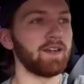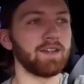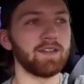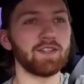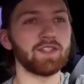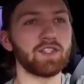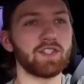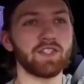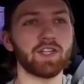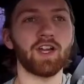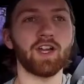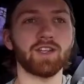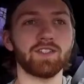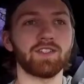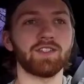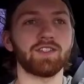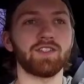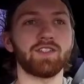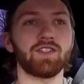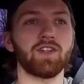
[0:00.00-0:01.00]
The shocks
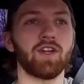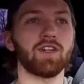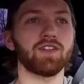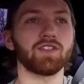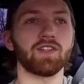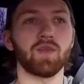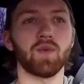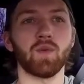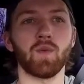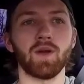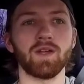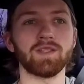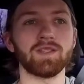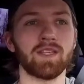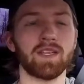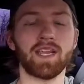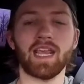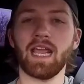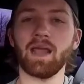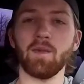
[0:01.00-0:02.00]
and struts are the ones
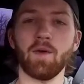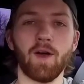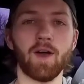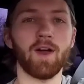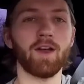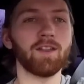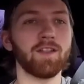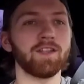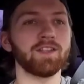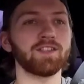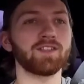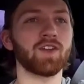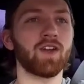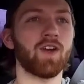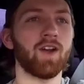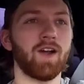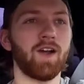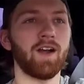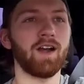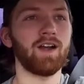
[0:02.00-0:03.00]
that came on this
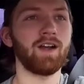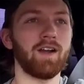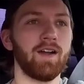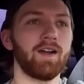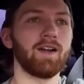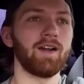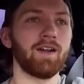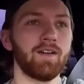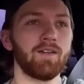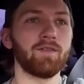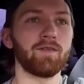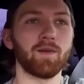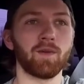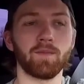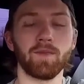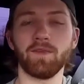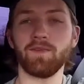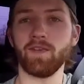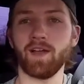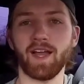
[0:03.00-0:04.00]
car
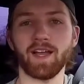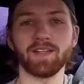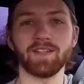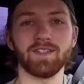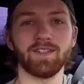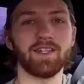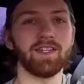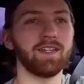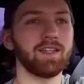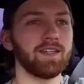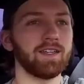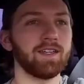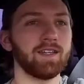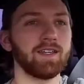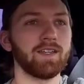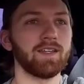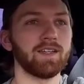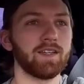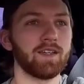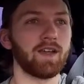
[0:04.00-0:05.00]
from the factory.
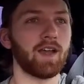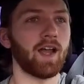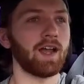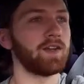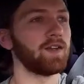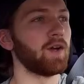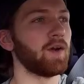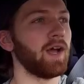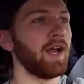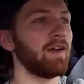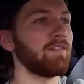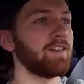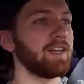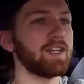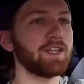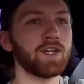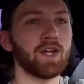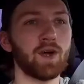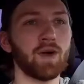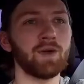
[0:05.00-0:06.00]
I don't have
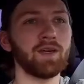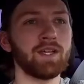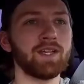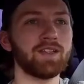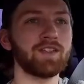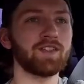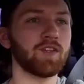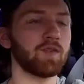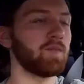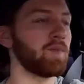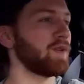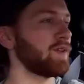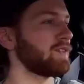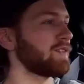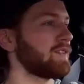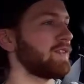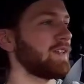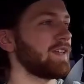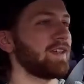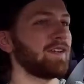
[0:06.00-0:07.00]
any conies or
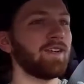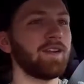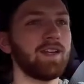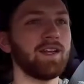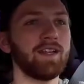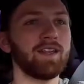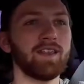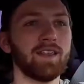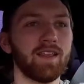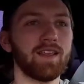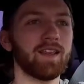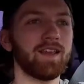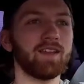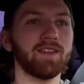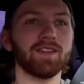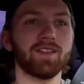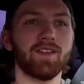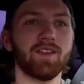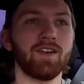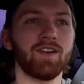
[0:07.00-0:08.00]
Bilstein or anything
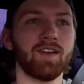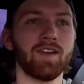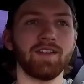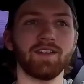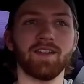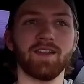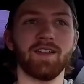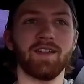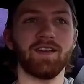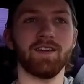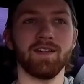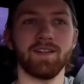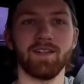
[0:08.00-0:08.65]
else underneath there.